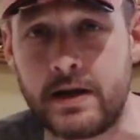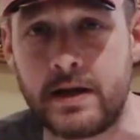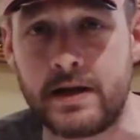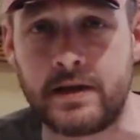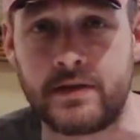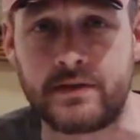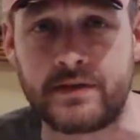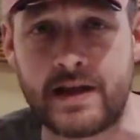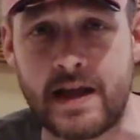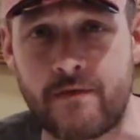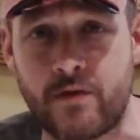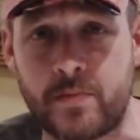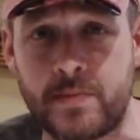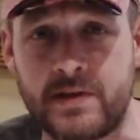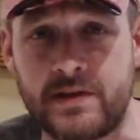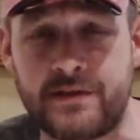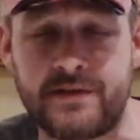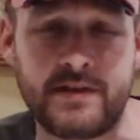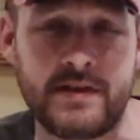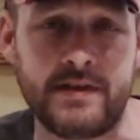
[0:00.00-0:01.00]
it has never
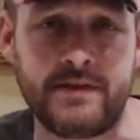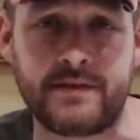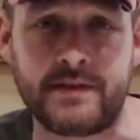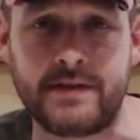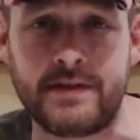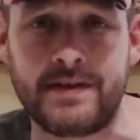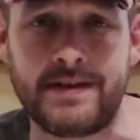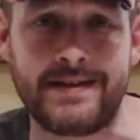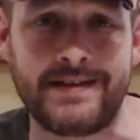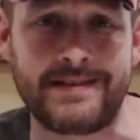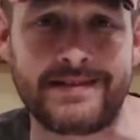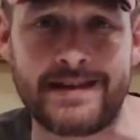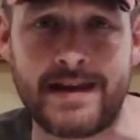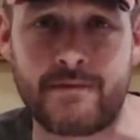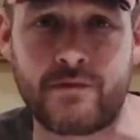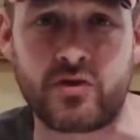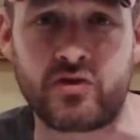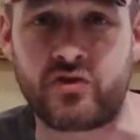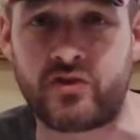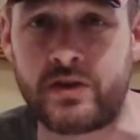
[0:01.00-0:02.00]
been seasoned, it has
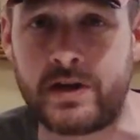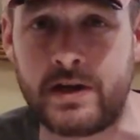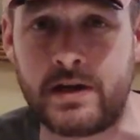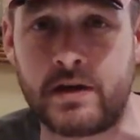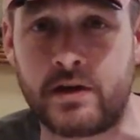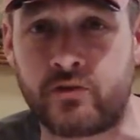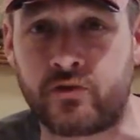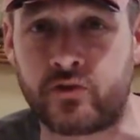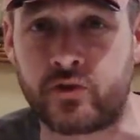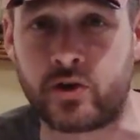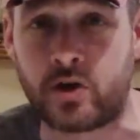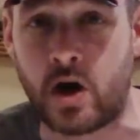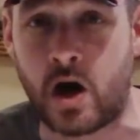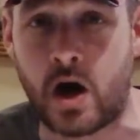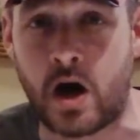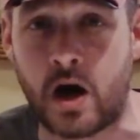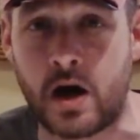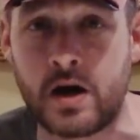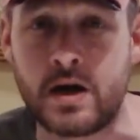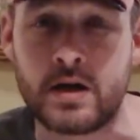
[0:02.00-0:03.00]
never seen a
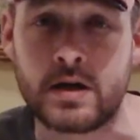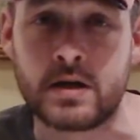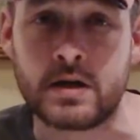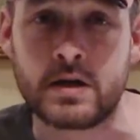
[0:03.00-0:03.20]
cigar.